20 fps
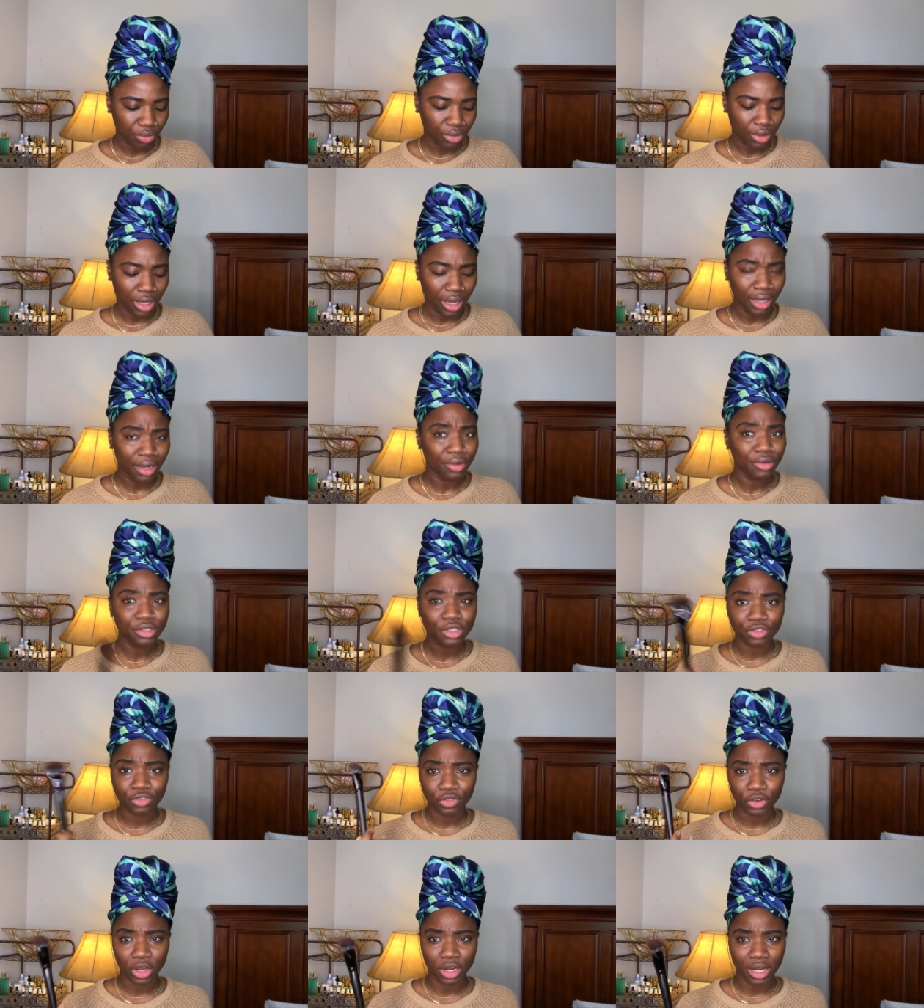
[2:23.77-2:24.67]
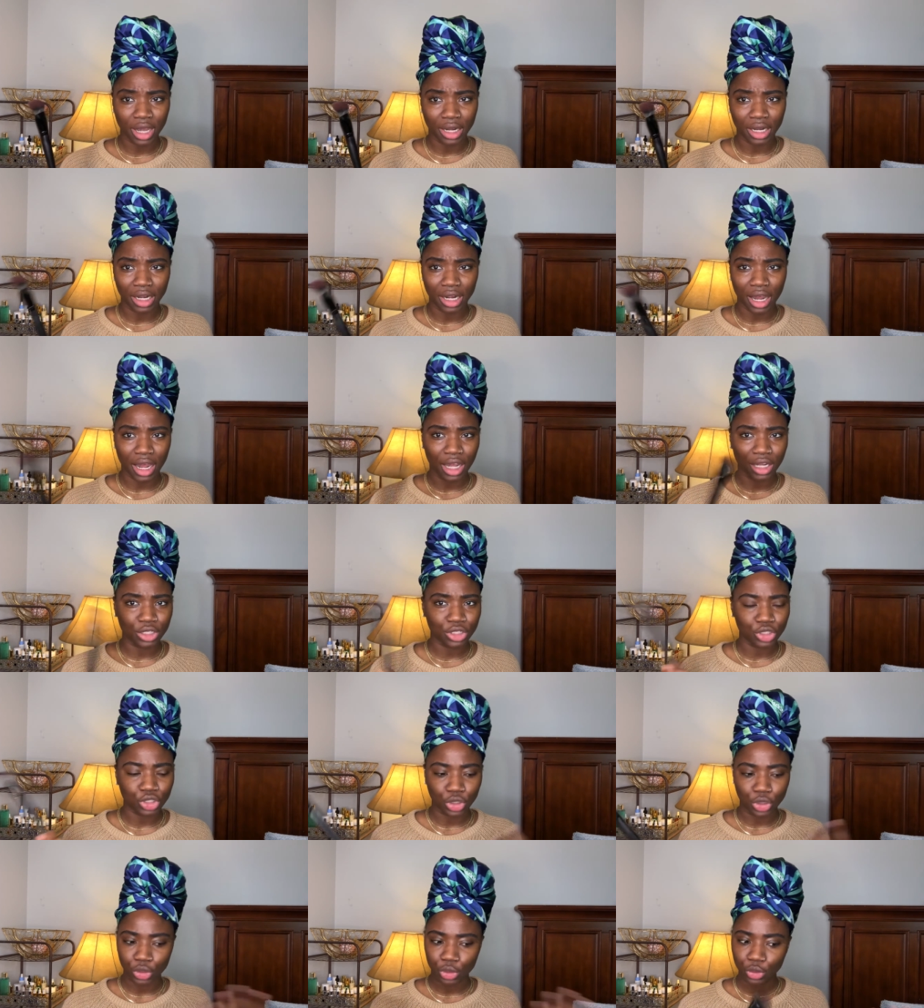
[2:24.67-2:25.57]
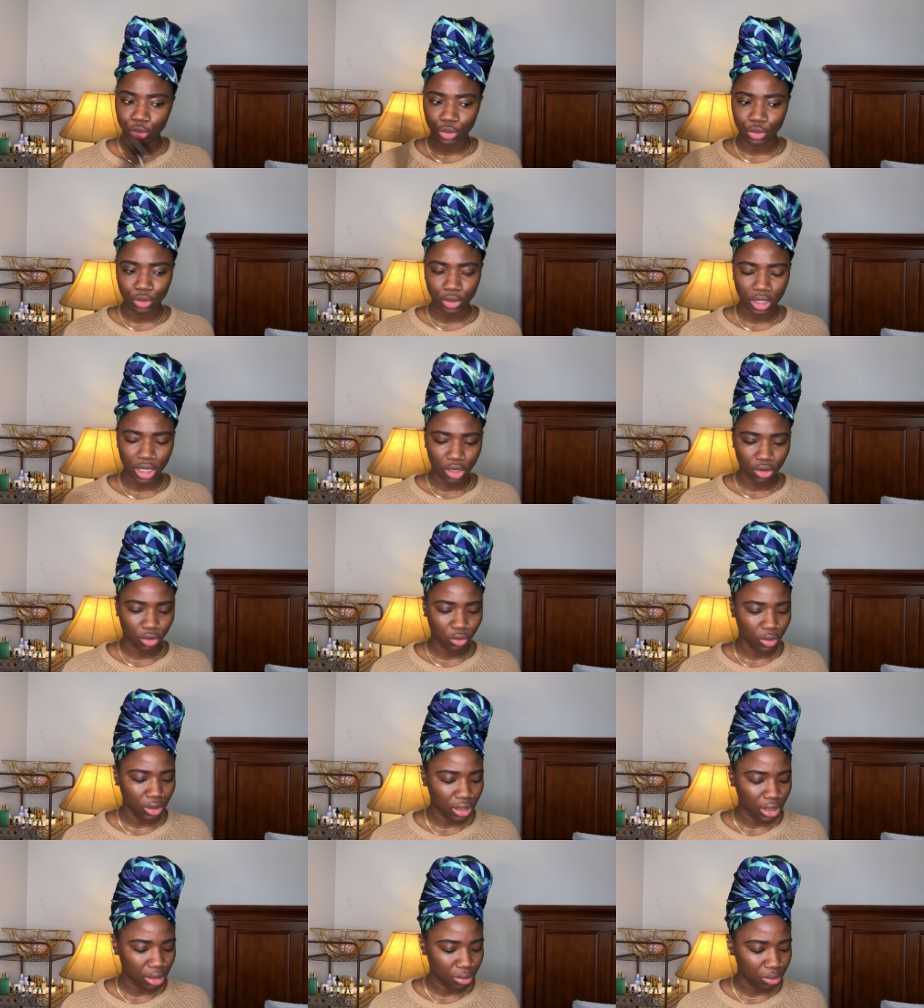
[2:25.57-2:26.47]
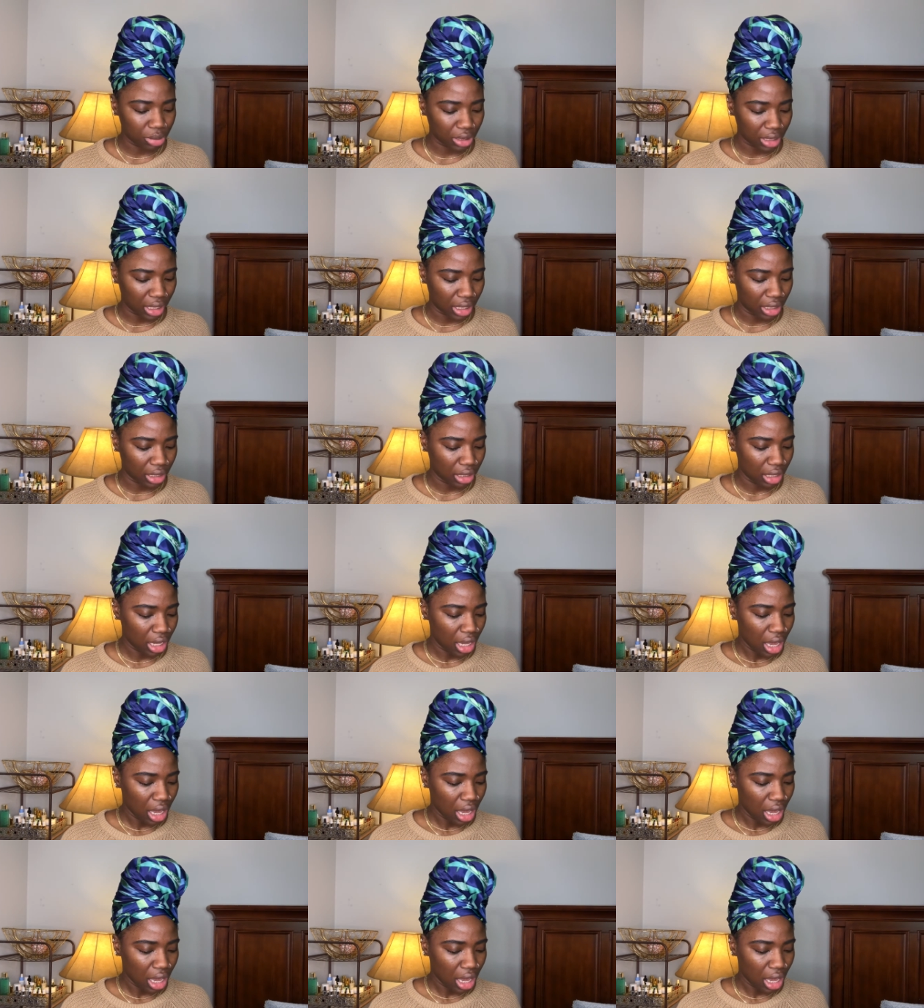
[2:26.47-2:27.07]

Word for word: And it was free $99, so can you really complain?